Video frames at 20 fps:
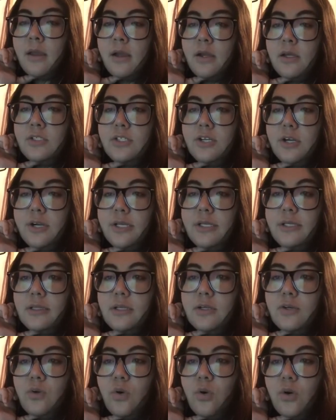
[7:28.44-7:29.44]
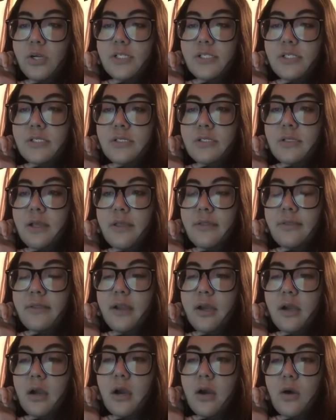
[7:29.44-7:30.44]
During the course,
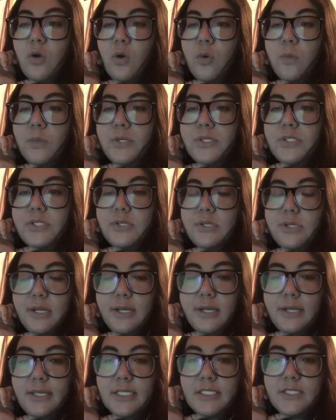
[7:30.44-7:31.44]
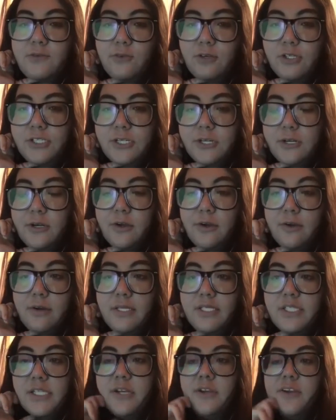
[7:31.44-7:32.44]
there are opportunities for
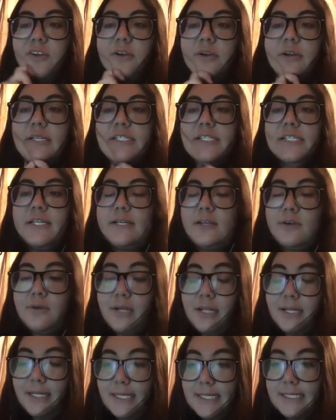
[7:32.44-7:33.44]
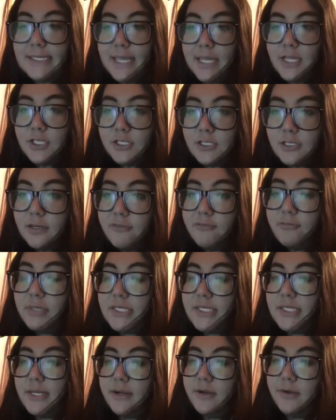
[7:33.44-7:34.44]
generalization of
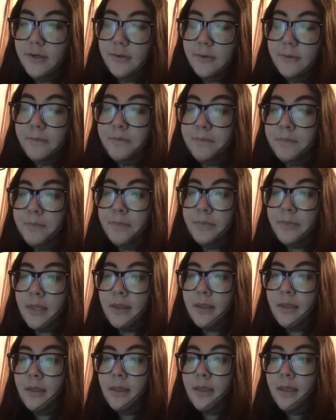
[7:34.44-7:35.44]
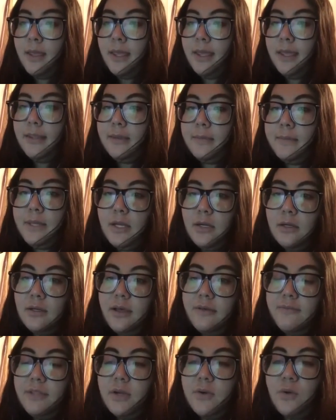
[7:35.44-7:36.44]
material. In the middle
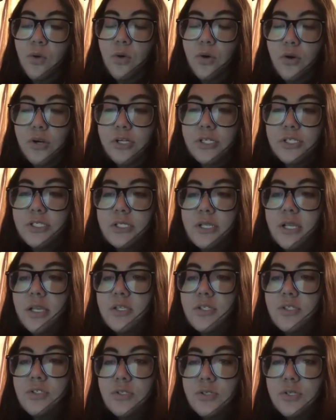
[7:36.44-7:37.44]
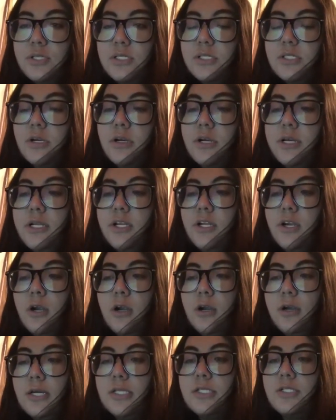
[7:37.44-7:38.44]
of the course, students are
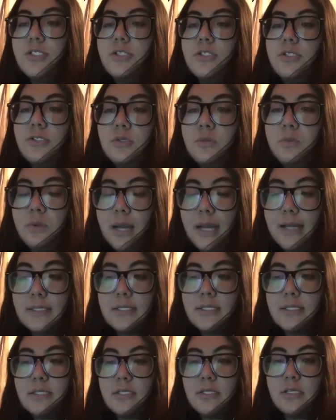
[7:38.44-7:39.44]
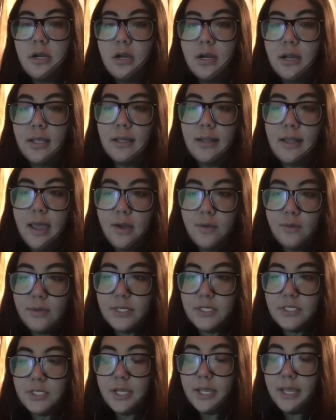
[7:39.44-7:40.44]
encouraged to practice the target
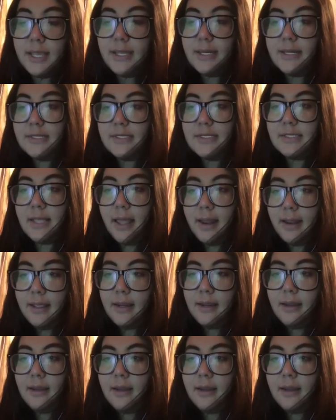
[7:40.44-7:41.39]
language in a setting